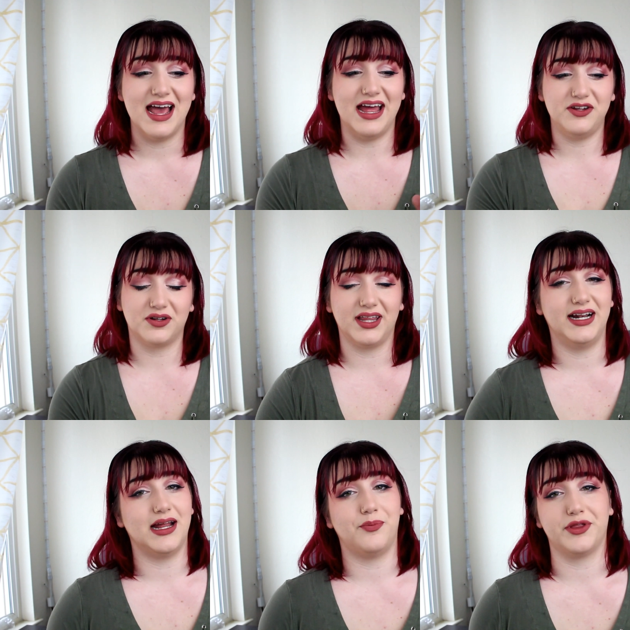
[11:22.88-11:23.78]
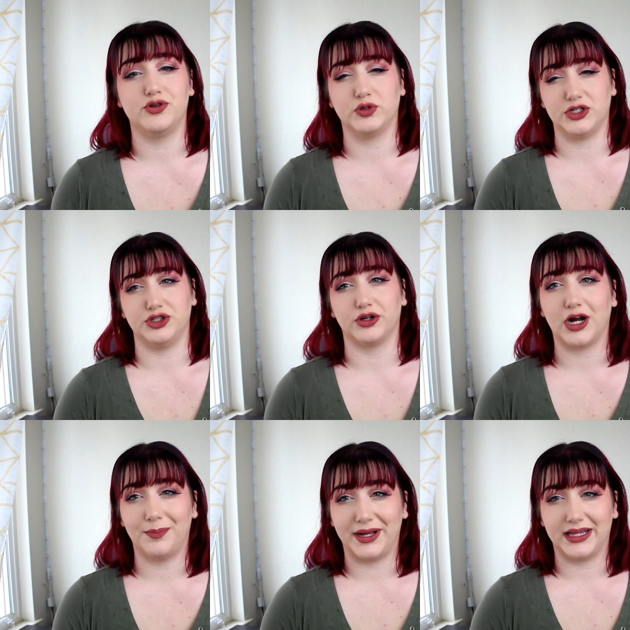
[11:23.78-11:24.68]
and you clean it up with a traditional
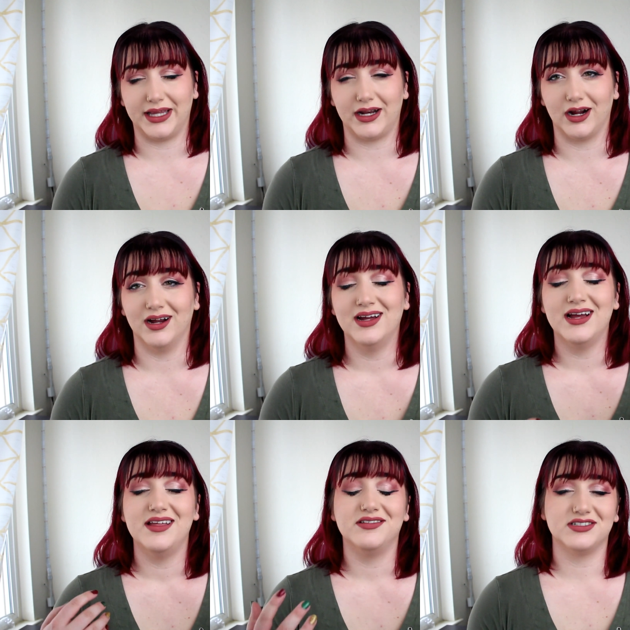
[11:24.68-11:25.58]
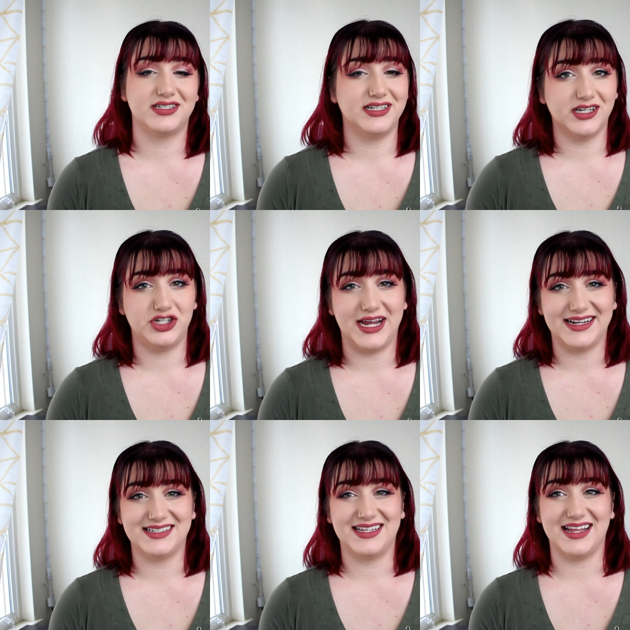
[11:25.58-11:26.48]
carpet cleaner, there's still a
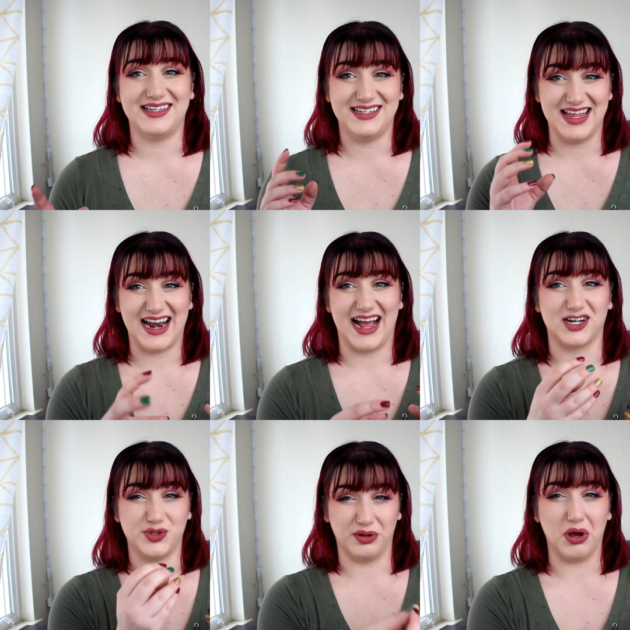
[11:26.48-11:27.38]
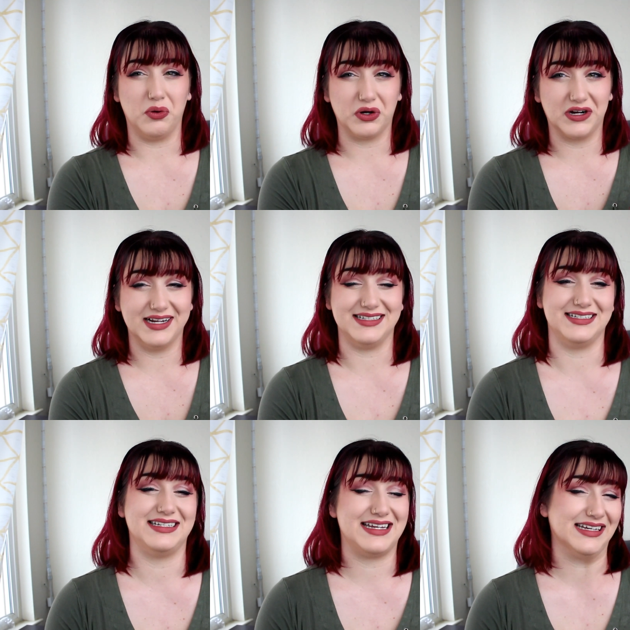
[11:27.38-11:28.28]
chance that that actual odor is
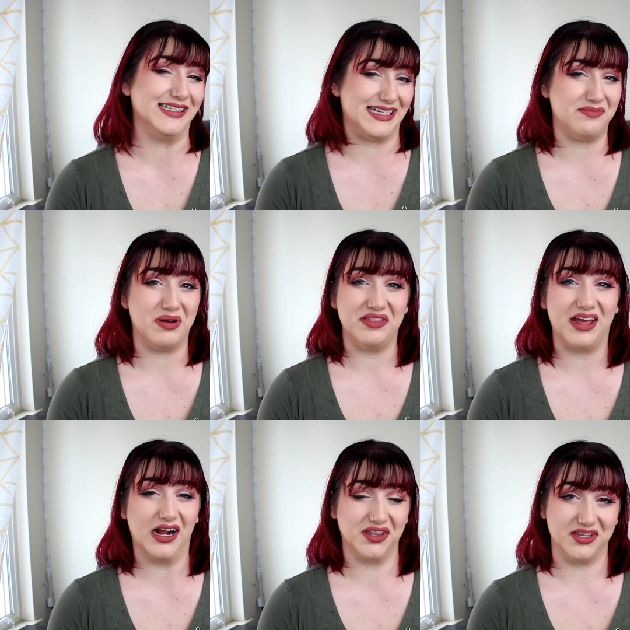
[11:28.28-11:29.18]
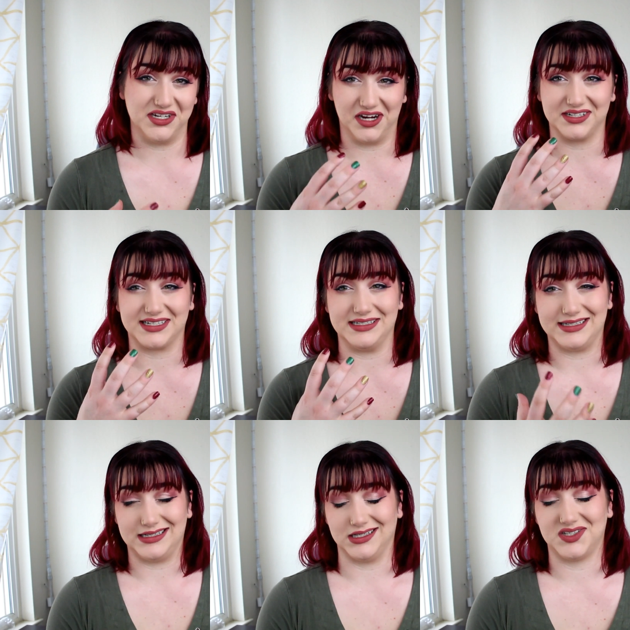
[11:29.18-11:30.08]
still deep in there that the dogs can
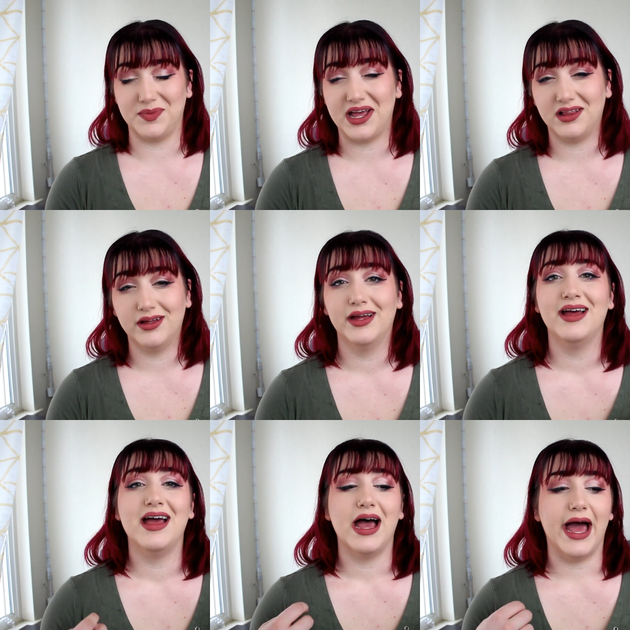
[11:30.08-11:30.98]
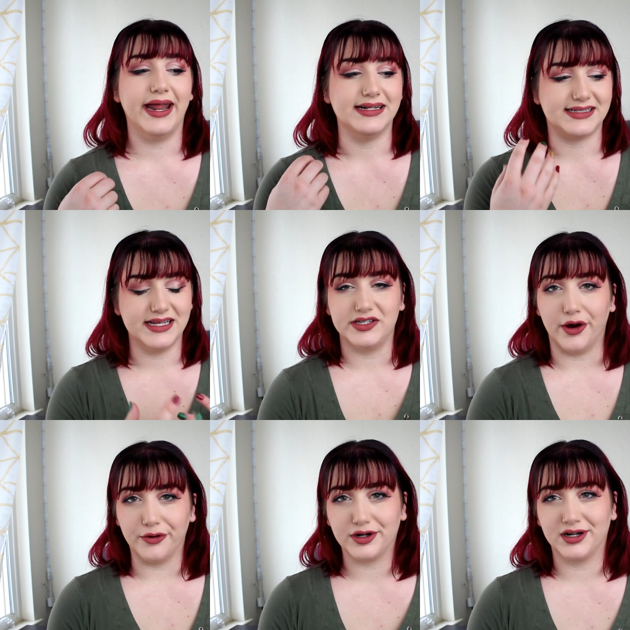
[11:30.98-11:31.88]
still smell, and it's this
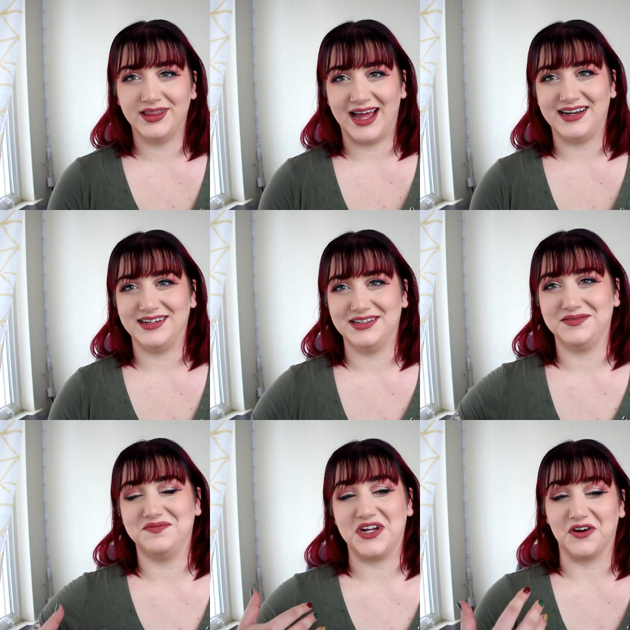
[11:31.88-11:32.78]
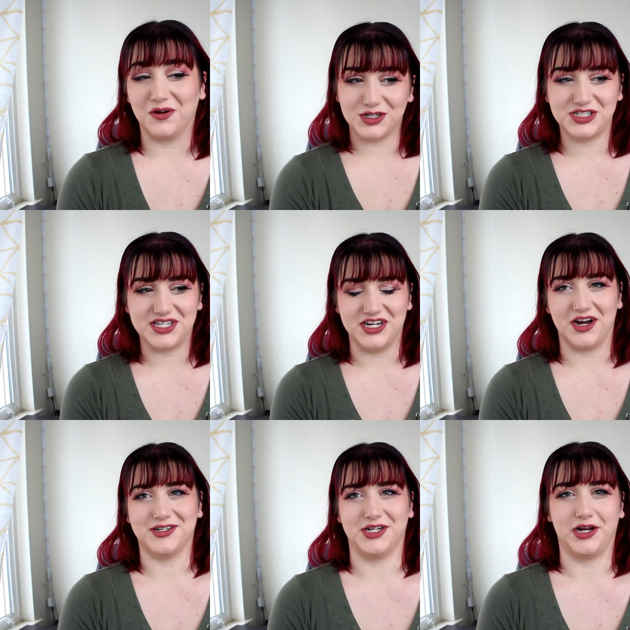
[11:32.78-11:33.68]
odor that encourages the
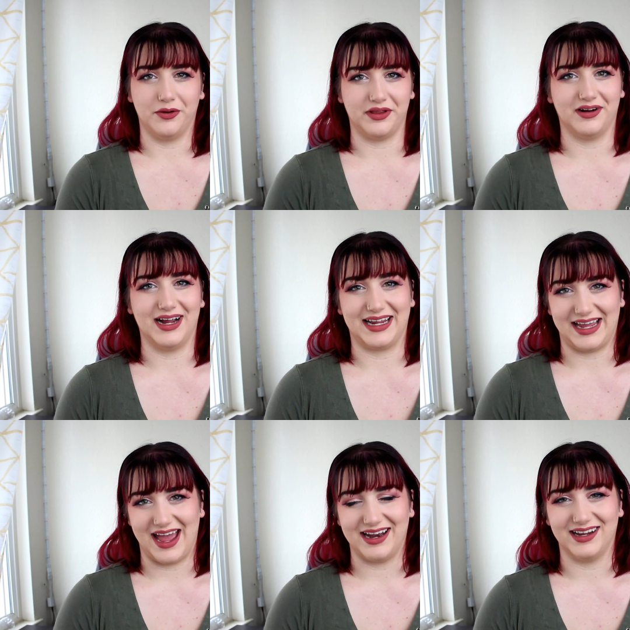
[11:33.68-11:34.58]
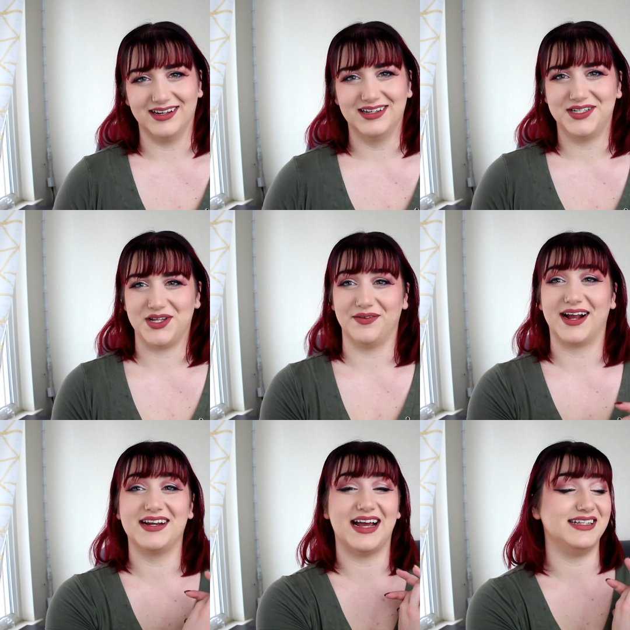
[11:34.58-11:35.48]
dog to go there again. So they
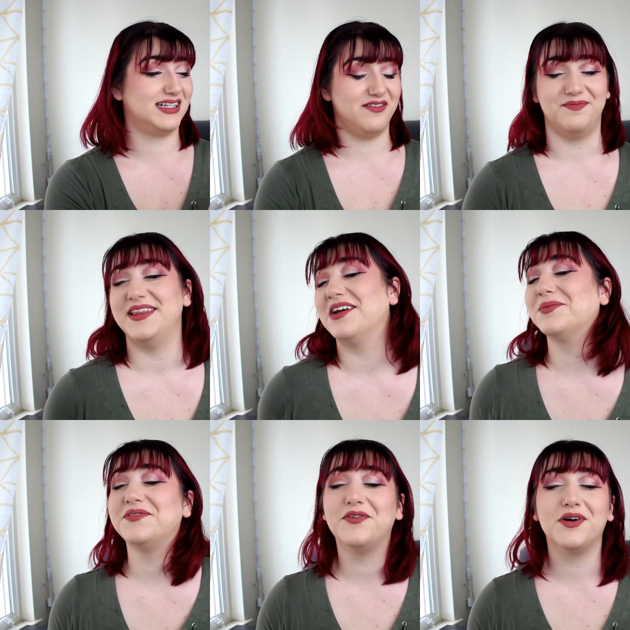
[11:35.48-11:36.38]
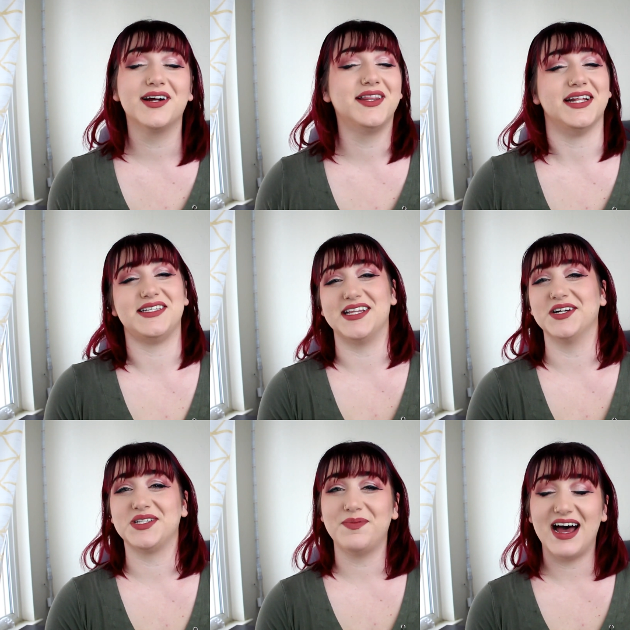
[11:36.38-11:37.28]
recognize they've been there before, that's
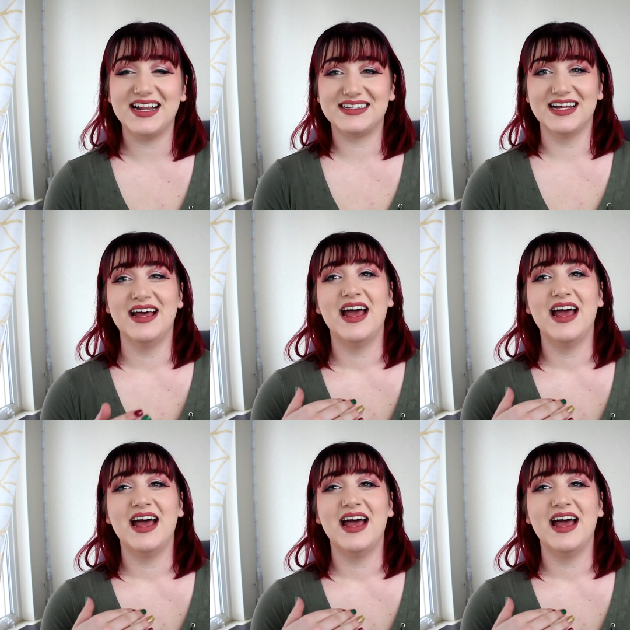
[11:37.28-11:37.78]
their spot,